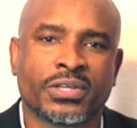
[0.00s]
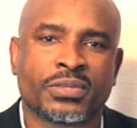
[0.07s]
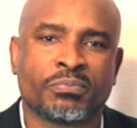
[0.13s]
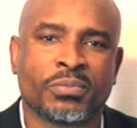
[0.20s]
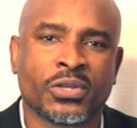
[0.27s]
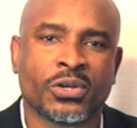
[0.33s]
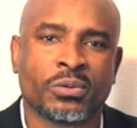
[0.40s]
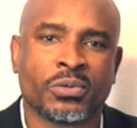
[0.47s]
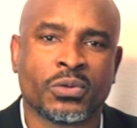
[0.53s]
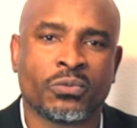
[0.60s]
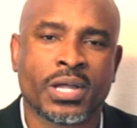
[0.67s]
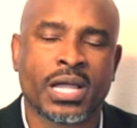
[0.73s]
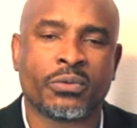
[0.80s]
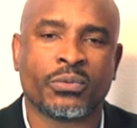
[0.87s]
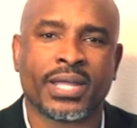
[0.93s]
with biGObi,
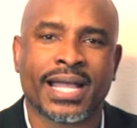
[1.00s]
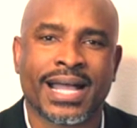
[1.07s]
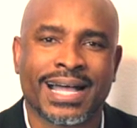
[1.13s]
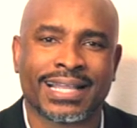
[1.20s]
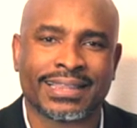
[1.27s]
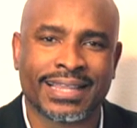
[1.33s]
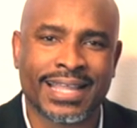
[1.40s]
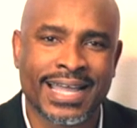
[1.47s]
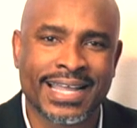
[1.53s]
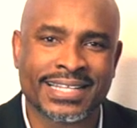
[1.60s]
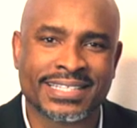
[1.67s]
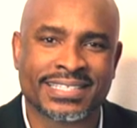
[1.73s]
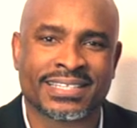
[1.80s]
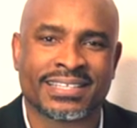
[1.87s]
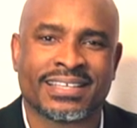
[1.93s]
where we highlight